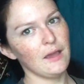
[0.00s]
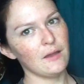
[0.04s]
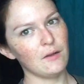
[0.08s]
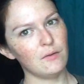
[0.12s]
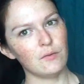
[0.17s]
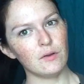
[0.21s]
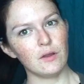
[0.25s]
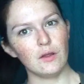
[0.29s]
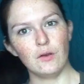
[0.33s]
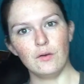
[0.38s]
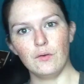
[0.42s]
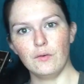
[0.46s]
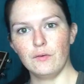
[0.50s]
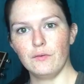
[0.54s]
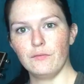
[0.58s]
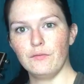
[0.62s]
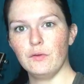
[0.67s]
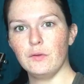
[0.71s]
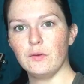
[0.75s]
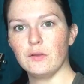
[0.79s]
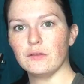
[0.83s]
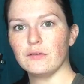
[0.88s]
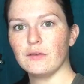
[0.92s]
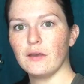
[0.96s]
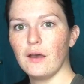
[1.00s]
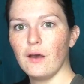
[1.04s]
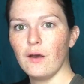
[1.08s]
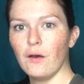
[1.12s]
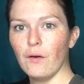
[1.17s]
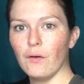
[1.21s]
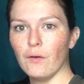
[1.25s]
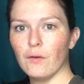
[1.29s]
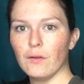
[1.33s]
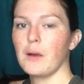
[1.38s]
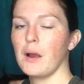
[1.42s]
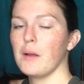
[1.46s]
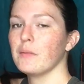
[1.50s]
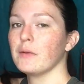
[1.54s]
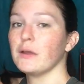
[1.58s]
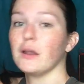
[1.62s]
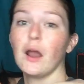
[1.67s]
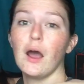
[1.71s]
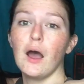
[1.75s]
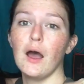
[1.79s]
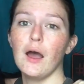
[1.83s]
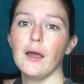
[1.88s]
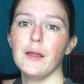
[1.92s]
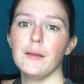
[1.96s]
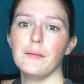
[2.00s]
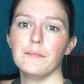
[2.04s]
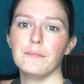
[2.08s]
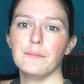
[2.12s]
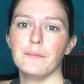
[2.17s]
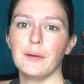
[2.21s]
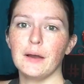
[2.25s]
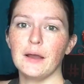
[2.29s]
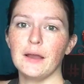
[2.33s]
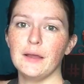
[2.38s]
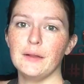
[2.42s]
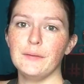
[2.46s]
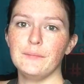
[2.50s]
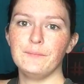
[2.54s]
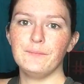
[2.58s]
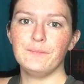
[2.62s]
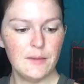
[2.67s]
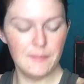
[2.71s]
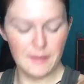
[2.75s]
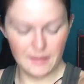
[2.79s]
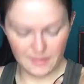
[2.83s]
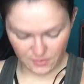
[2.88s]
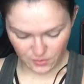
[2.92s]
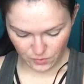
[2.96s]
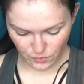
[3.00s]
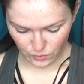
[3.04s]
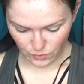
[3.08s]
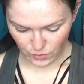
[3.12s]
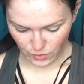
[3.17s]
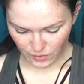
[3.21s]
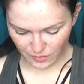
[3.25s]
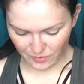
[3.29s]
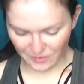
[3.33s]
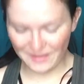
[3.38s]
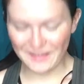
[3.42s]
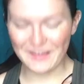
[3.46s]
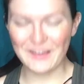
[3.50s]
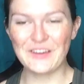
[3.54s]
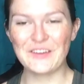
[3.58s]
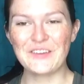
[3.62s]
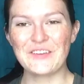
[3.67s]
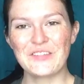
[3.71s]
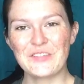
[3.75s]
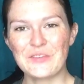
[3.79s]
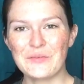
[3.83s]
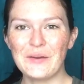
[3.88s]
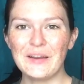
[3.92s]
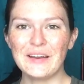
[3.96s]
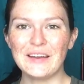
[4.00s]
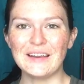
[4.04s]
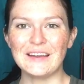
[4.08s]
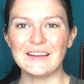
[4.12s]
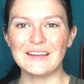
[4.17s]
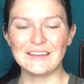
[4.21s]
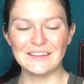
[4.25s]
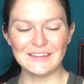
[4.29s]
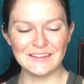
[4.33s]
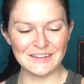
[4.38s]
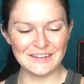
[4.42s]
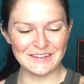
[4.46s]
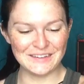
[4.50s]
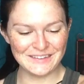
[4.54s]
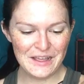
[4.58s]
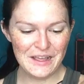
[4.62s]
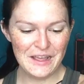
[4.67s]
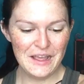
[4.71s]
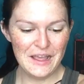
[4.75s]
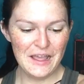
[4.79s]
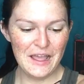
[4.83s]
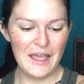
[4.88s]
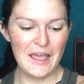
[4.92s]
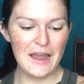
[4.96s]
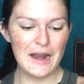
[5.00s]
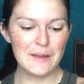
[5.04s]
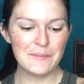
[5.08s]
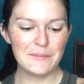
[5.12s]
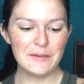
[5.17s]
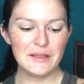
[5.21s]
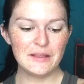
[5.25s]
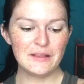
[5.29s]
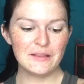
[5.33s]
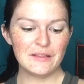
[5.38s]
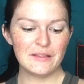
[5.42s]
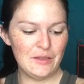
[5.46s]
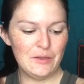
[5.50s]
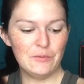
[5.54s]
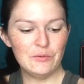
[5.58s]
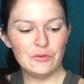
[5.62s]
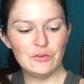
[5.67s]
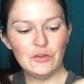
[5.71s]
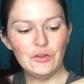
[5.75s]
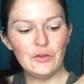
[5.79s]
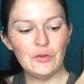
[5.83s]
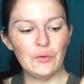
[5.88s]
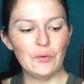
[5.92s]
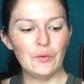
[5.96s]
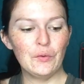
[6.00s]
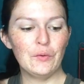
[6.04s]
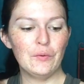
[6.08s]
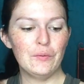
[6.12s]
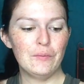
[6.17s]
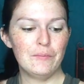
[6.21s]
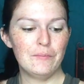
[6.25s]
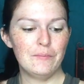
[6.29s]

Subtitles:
I don't know if you could tell, probably not, but it makes you look like you're sweating. And I mean, you do,